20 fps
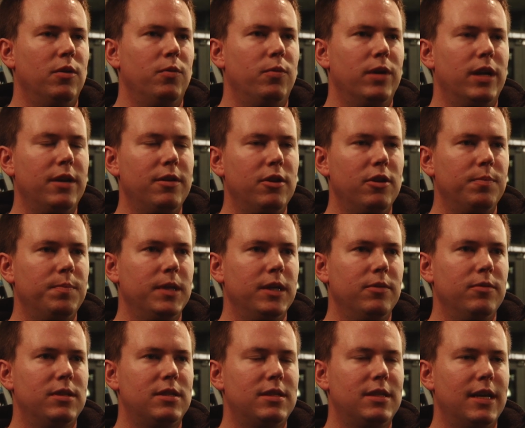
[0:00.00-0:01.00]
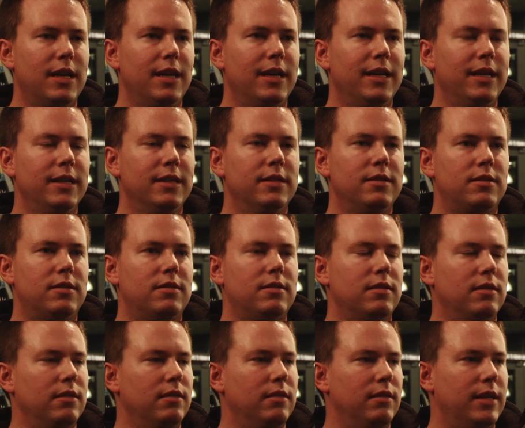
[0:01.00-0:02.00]
What I'd hope they would say
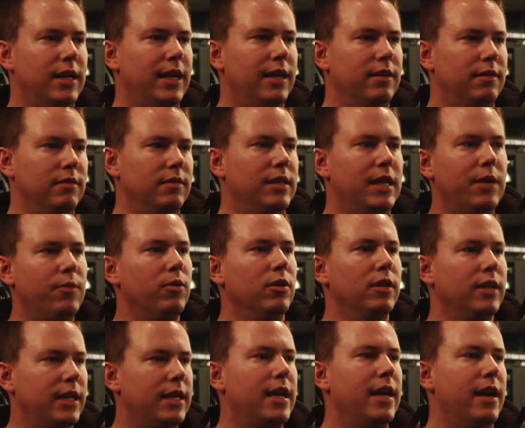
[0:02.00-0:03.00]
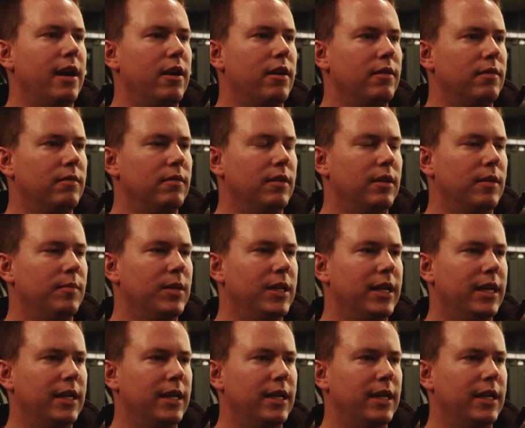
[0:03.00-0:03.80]
is that they really care. I mean,